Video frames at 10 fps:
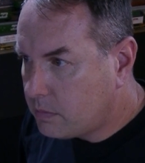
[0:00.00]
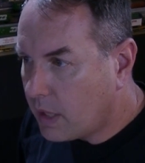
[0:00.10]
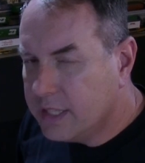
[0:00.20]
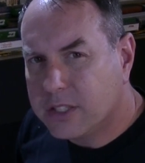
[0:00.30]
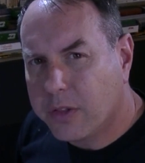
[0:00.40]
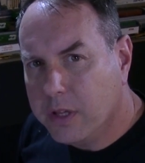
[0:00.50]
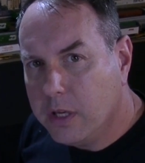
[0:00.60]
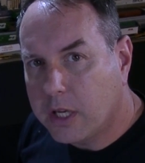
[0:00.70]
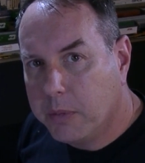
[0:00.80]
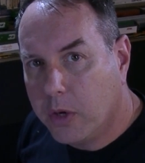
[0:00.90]
And so the
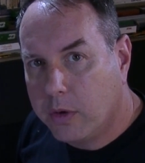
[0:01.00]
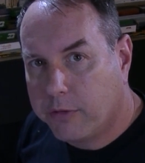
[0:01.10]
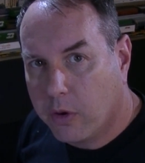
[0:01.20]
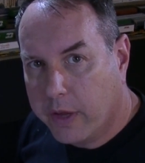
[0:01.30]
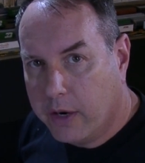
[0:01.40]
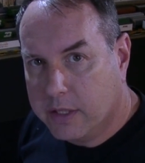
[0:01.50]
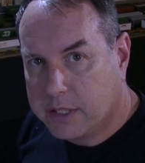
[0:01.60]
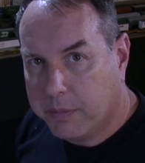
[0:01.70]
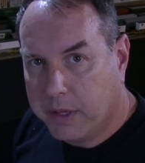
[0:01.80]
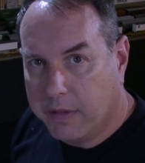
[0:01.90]
look I'm going for there is
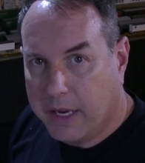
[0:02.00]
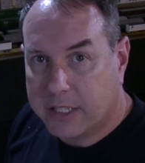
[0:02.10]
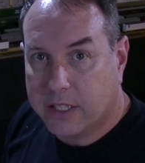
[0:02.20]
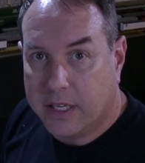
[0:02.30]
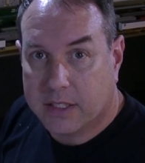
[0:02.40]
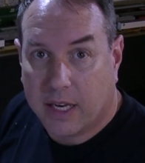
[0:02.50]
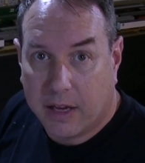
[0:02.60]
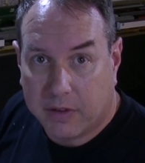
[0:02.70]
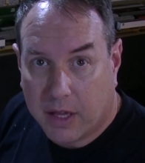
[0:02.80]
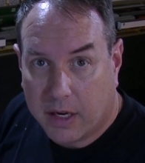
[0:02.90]
something that actually doesn't
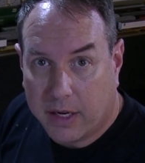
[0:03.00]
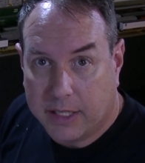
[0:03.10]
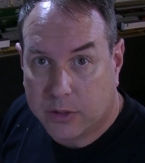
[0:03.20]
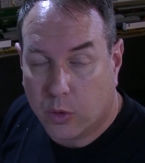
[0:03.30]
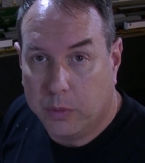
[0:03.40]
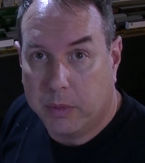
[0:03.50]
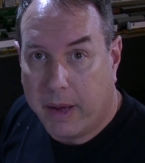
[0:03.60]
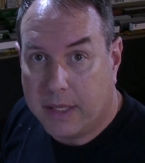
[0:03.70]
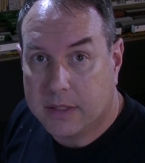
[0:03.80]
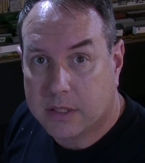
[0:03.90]
have a lot of nice groomed
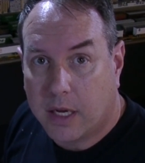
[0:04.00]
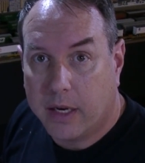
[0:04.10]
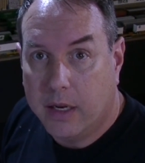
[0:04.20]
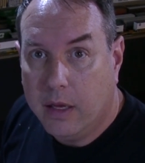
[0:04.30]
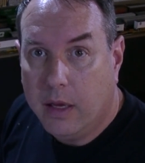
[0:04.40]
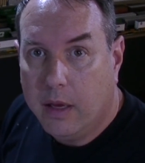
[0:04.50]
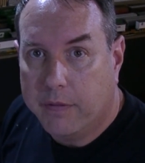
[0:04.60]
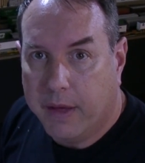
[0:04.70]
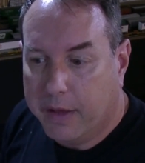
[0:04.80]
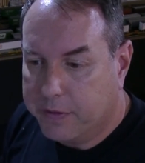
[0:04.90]
ballast on it,
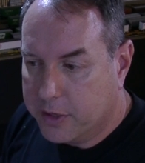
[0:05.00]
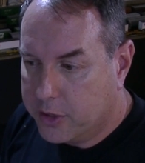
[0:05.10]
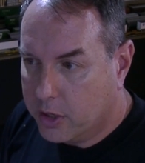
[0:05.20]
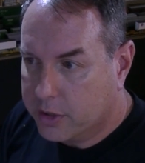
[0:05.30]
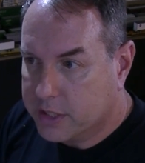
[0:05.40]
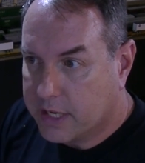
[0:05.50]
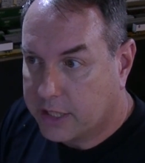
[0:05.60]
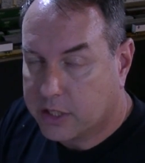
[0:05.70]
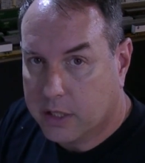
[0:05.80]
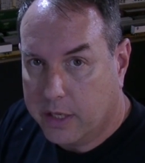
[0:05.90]
that the dirt is
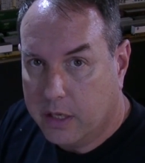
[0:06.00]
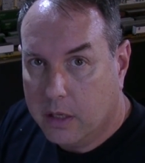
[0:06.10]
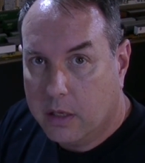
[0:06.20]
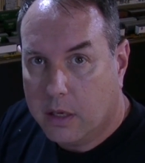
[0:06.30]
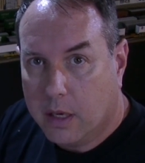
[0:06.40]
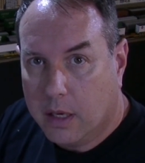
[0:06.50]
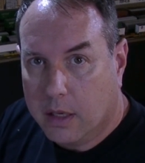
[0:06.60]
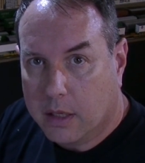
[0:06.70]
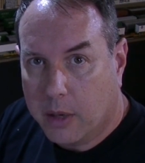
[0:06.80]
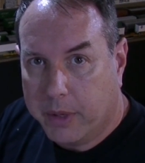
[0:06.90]
actually
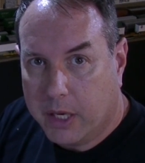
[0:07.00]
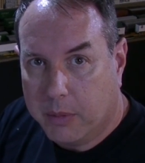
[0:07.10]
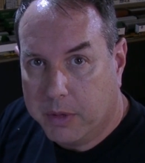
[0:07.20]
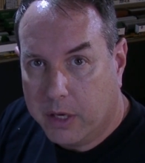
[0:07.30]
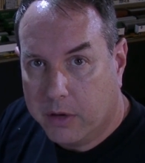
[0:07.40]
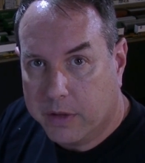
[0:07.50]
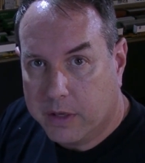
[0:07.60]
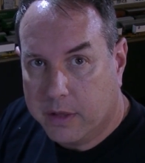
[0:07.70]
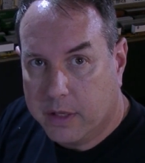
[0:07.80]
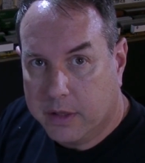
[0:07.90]
coming up near
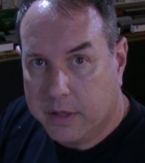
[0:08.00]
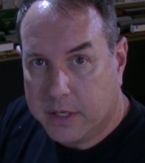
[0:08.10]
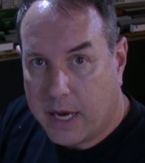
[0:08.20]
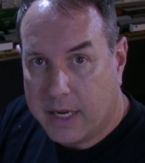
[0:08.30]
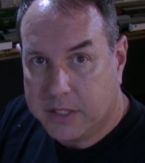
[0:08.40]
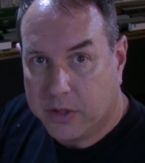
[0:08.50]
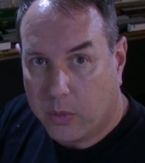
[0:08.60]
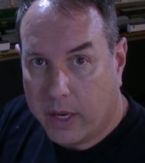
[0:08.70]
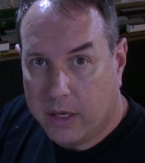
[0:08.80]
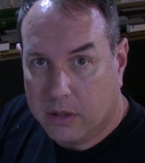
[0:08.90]
the ties and the
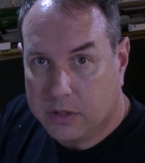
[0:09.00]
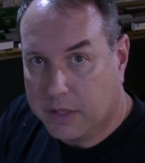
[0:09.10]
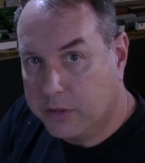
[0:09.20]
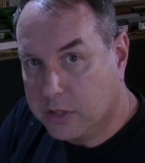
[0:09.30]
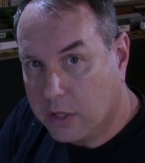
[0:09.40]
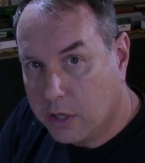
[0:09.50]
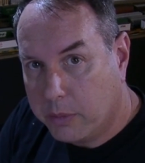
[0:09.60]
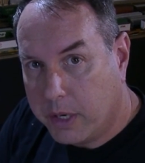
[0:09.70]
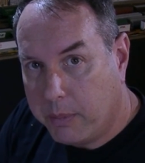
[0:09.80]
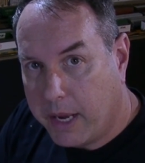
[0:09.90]
rails, and there's a little
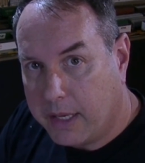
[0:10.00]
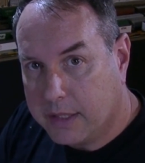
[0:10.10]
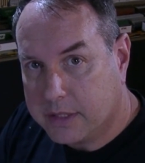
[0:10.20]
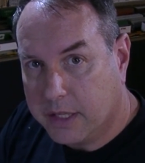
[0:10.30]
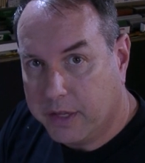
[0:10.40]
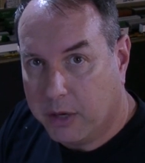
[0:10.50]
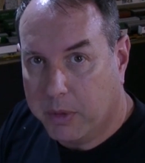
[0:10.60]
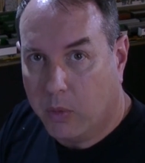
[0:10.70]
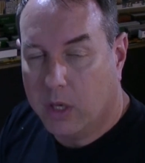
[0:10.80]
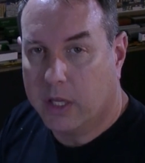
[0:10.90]
bit of ballast in there,
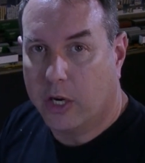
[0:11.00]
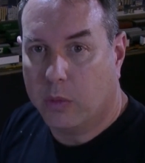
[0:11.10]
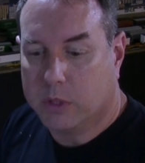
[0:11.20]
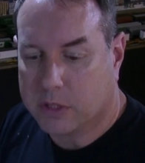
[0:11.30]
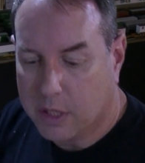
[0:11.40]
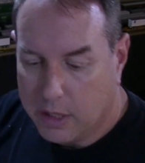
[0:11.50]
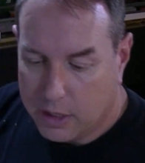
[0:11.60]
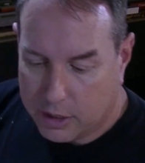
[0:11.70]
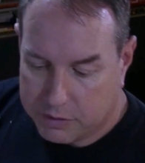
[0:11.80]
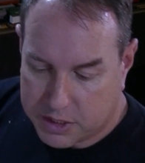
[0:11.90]
but really it almost,
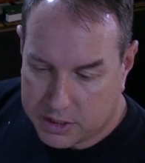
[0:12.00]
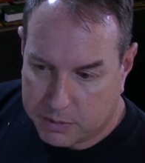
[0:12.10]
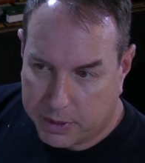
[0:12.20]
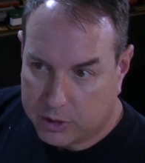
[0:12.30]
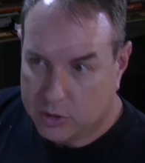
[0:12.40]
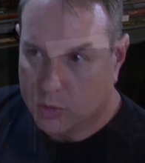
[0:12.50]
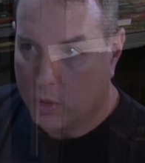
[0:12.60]
if you've seen some pictures